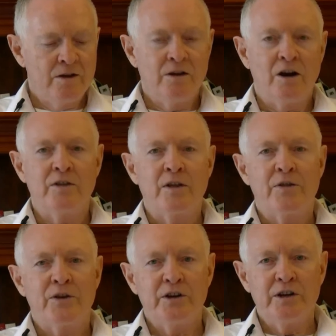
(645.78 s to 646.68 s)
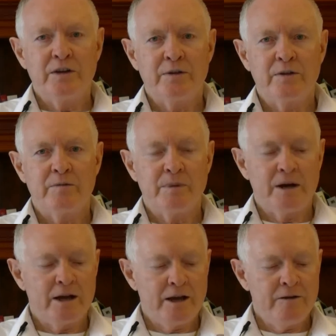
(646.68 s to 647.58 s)
On the 30th of
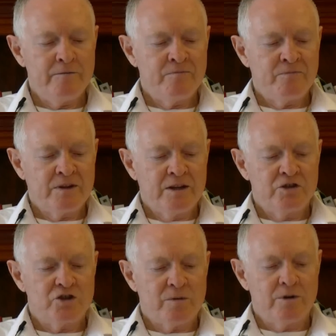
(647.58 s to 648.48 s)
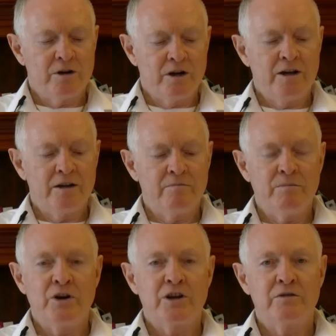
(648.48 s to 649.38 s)
May, Gemini,
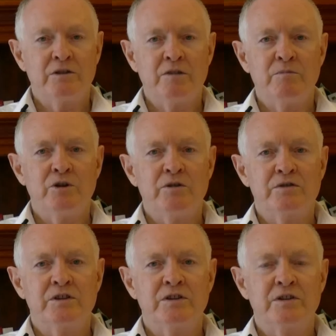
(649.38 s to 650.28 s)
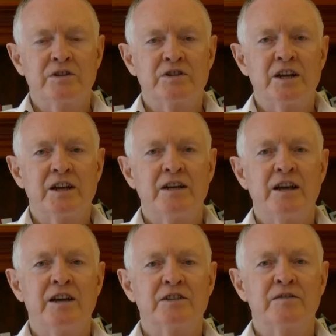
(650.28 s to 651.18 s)
Mercury moves into the 2nd
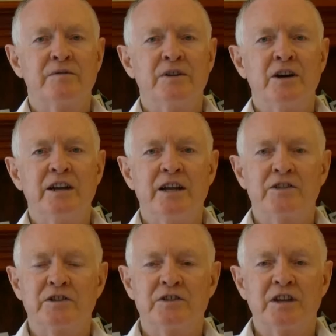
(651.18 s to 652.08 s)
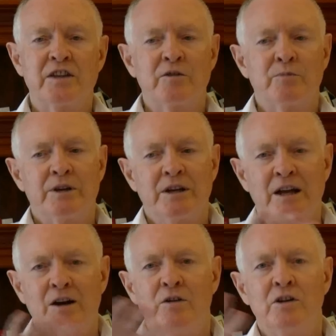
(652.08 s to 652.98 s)
house of finances, so there'll be a
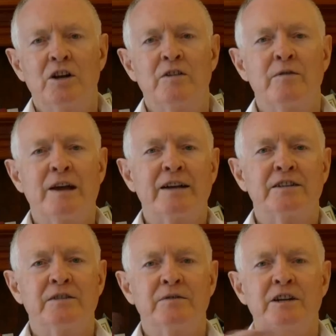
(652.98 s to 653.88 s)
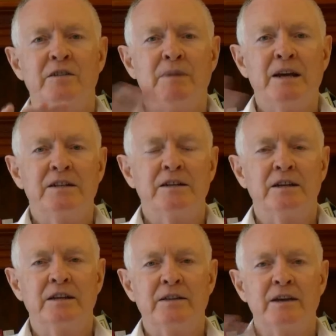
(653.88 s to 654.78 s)
whole lot of activity
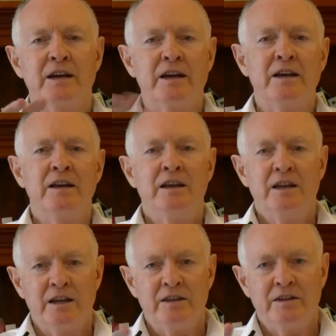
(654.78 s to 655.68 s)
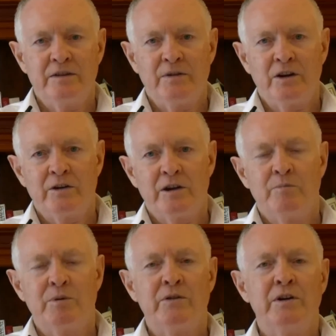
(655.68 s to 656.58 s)
mentally there in the
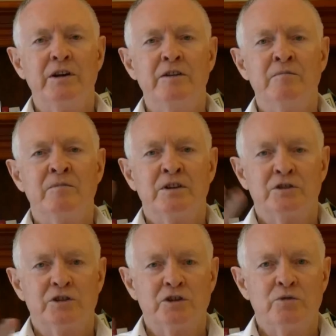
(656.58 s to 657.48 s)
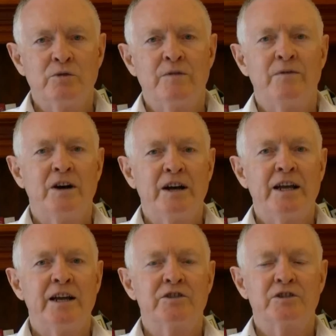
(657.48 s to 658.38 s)
following period to do with
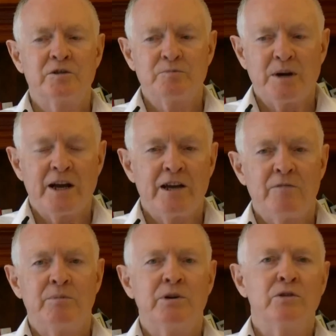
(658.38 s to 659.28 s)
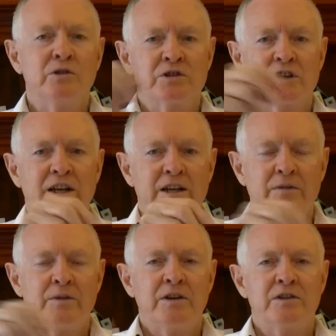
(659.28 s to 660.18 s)
finances, paying bills, getting
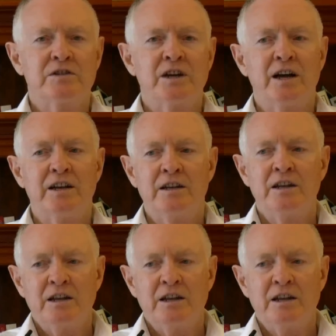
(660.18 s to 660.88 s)
things done,